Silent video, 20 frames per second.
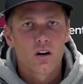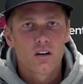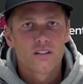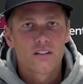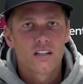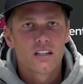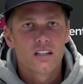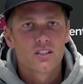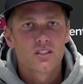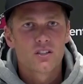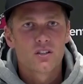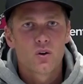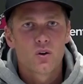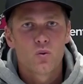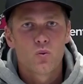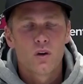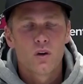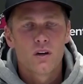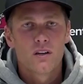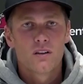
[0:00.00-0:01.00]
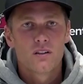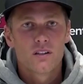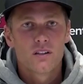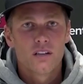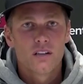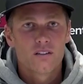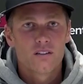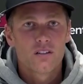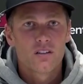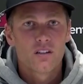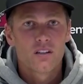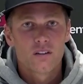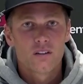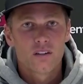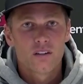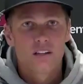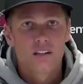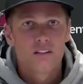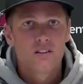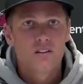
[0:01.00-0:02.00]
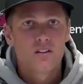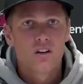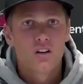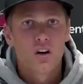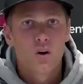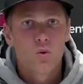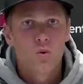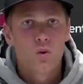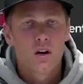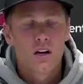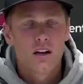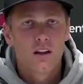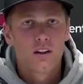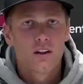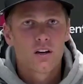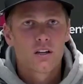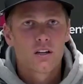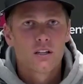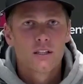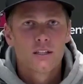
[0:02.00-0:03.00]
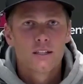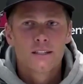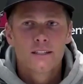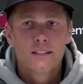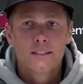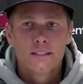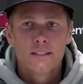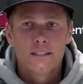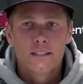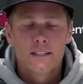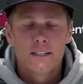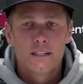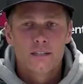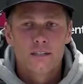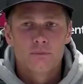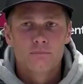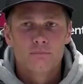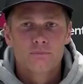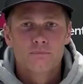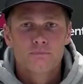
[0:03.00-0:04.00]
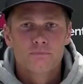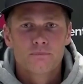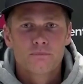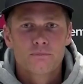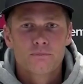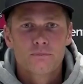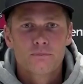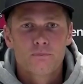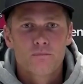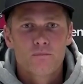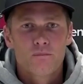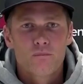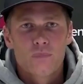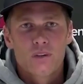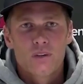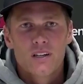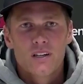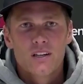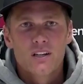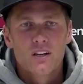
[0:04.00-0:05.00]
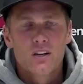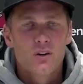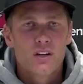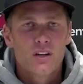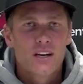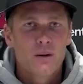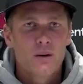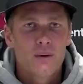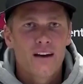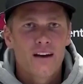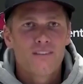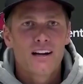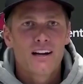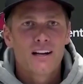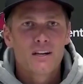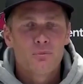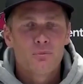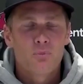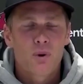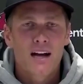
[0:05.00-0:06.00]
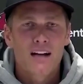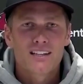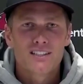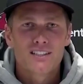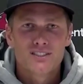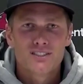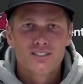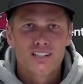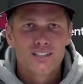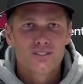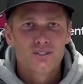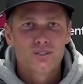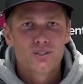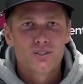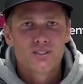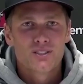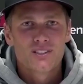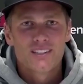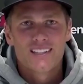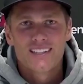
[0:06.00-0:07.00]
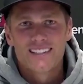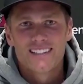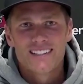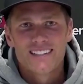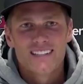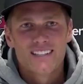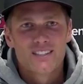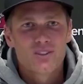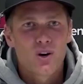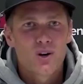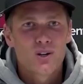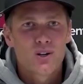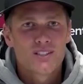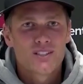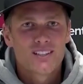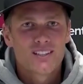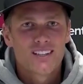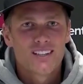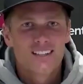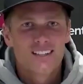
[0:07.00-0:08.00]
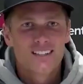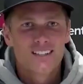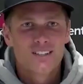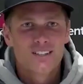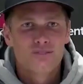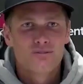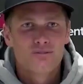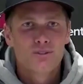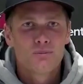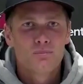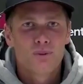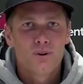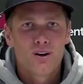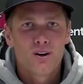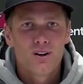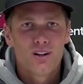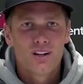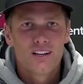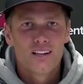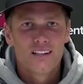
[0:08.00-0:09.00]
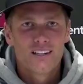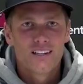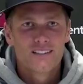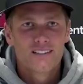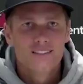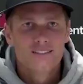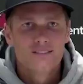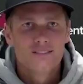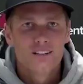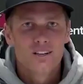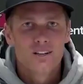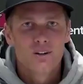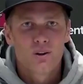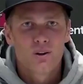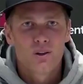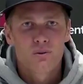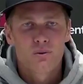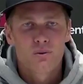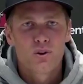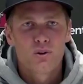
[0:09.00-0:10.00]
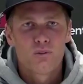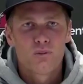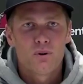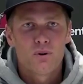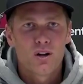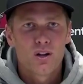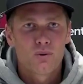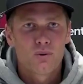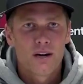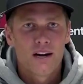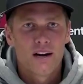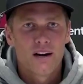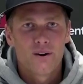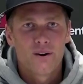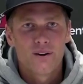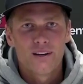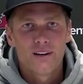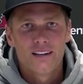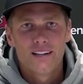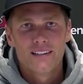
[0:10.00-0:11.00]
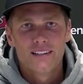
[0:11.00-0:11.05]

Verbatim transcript: to get to know to want get to get to know one another. Um, you know, again, we haven't had any practices yet, so it's it, it's hard to you know football and you know throwing the ball around at